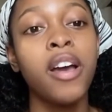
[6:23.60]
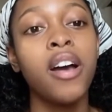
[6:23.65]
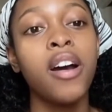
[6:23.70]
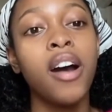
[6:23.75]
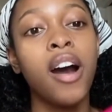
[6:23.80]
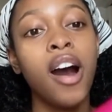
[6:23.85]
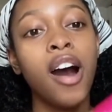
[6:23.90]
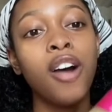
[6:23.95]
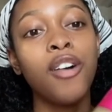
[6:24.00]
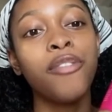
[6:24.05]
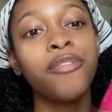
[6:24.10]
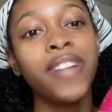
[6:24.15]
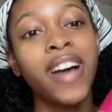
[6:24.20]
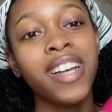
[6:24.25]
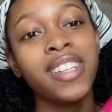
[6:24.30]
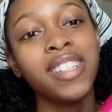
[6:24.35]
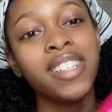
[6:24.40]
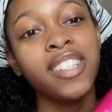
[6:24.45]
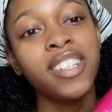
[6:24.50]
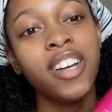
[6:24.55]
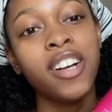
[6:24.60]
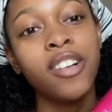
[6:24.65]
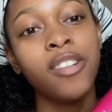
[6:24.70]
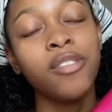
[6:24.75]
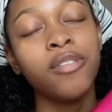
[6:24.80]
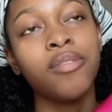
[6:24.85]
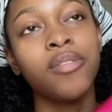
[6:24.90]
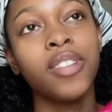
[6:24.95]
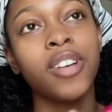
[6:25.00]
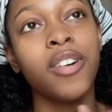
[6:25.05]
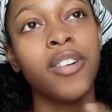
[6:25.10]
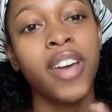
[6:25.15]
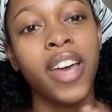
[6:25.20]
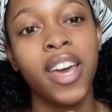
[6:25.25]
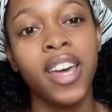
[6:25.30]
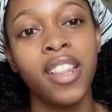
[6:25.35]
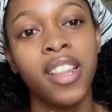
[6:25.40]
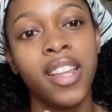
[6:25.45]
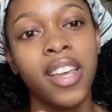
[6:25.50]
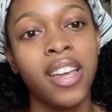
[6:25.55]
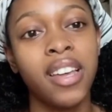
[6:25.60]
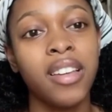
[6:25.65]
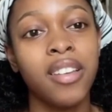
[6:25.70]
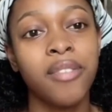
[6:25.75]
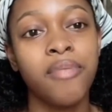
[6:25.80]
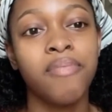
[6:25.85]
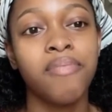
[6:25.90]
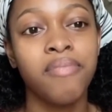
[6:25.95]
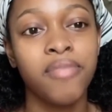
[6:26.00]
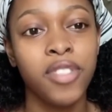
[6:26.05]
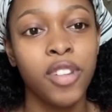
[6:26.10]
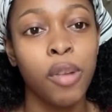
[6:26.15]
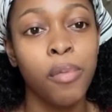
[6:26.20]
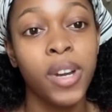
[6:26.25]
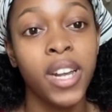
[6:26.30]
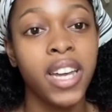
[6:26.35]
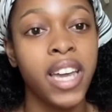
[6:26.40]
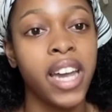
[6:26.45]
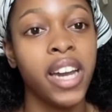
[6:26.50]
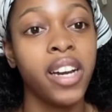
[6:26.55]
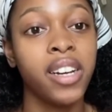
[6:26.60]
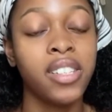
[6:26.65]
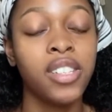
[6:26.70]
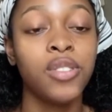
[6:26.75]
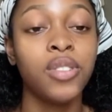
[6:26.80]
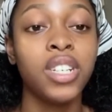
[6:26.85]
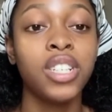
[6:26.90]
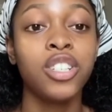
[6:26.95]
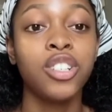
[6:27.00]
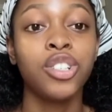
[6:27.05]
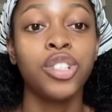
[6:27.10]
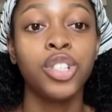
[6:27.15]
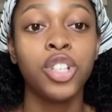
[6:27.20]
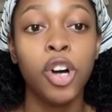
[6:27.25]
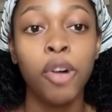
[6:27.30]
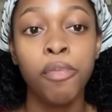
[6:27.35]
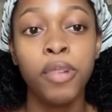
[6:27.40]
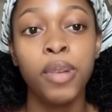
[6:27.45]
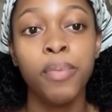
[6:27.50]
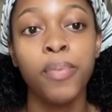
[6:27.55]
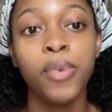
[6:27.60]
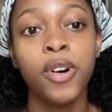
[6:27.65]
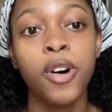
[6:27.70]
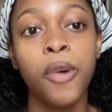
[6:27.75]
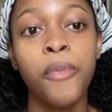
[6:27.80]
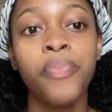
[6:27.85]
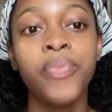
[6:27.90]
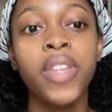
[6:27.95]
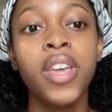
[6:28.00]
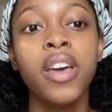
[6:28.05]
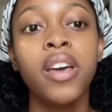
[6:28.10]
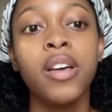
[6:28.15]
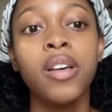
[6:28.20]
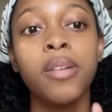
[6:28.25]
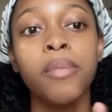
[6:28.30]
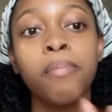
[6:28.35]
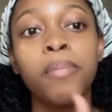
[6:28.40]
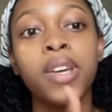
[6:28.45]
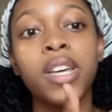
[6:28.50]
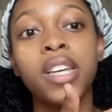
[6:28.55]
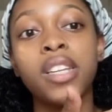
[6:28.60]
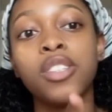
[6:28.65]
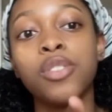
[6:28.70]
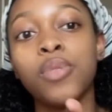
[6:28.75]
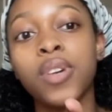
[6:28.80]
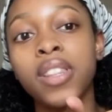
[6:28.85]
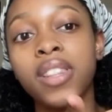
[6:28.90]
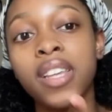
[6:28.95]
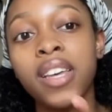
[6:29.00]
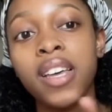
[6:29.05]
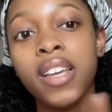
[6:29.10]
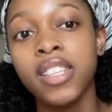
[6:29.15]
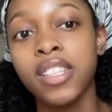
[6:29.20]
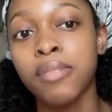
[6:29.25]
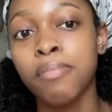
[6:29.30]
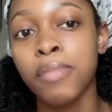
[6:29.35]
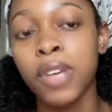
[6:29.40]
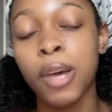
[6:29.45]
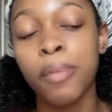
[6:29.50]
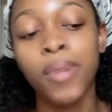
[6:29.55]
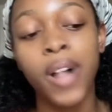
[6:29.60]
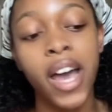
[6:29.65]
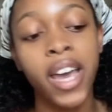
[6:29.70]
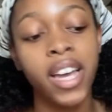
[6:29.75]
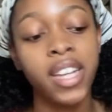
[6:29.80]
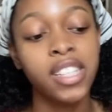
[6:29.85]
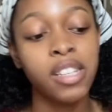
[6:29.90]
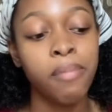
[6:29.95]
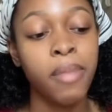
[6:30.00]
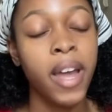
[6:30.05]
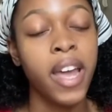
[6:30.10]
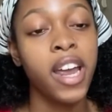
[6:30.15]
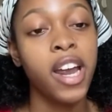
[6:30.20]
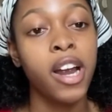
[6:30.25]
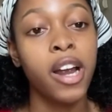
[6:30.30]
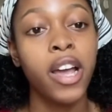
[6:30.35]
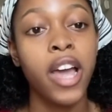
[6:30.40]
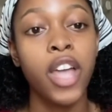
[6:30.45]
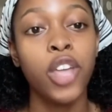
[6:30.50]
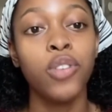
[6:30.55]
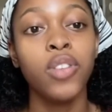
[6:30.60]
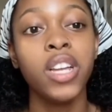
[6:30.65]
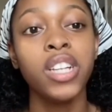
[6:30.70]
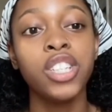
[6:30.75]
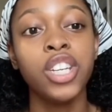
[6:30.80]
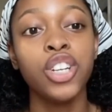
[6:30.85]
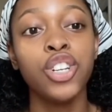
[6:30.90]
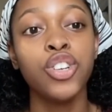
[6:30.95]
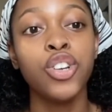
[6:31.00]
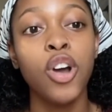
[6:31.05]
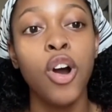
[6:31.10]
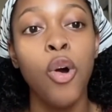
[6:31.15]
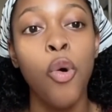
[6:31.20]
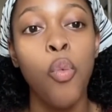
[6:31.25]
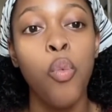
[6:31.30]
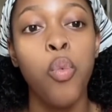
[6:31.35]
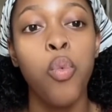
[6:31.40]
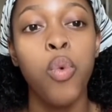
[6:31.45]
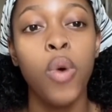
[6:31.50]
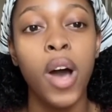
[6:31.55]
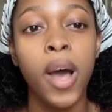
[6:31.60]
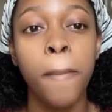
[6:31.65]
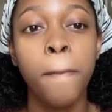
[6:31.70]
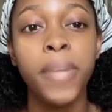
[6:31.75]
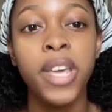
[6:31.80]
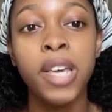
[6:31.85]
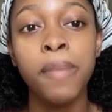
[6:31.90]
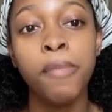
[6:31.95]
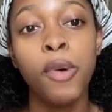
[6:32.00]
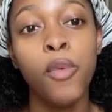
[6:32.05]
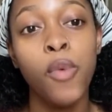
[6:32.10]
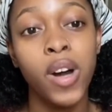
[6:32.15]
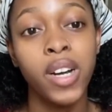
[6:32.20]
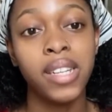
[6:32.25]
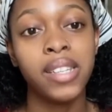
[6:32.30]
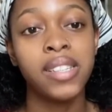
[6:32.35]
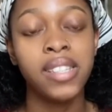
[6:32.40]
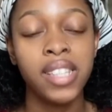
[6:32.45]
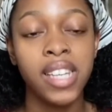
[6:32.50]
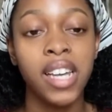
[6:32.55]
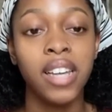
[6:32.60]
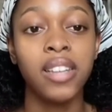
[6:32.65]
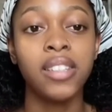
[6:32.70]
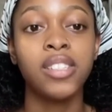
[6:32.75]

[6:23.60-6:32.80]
Oh, flaxseed gel? Okay, like nobody cares. You need to show people me doing this, me applying it to my hair, and you need to know what people want to see.